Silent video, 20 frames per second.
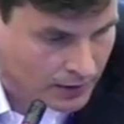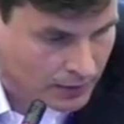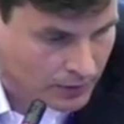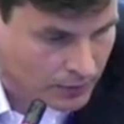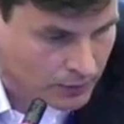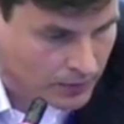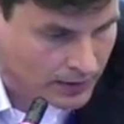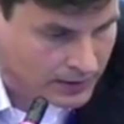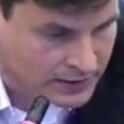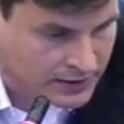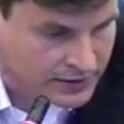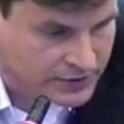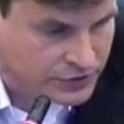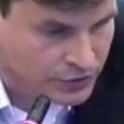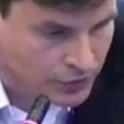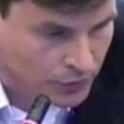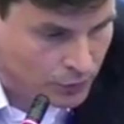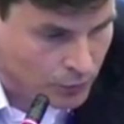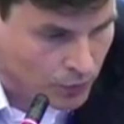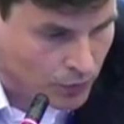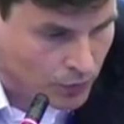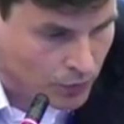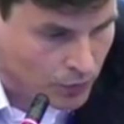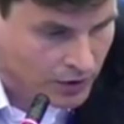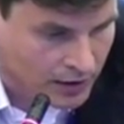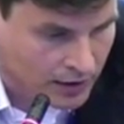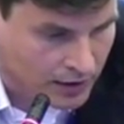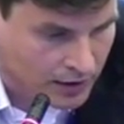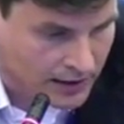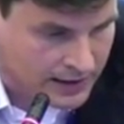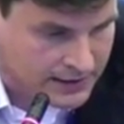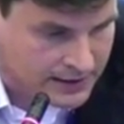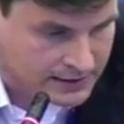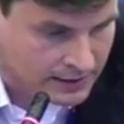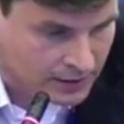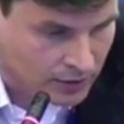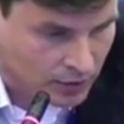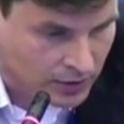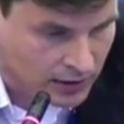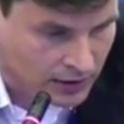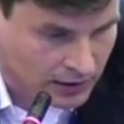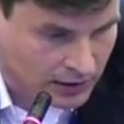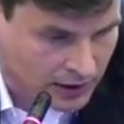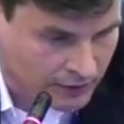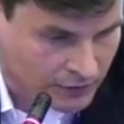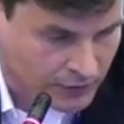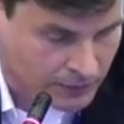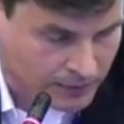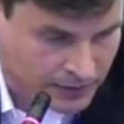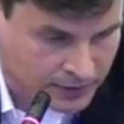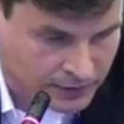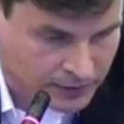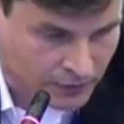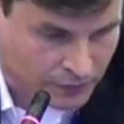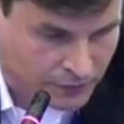what does your work as a local government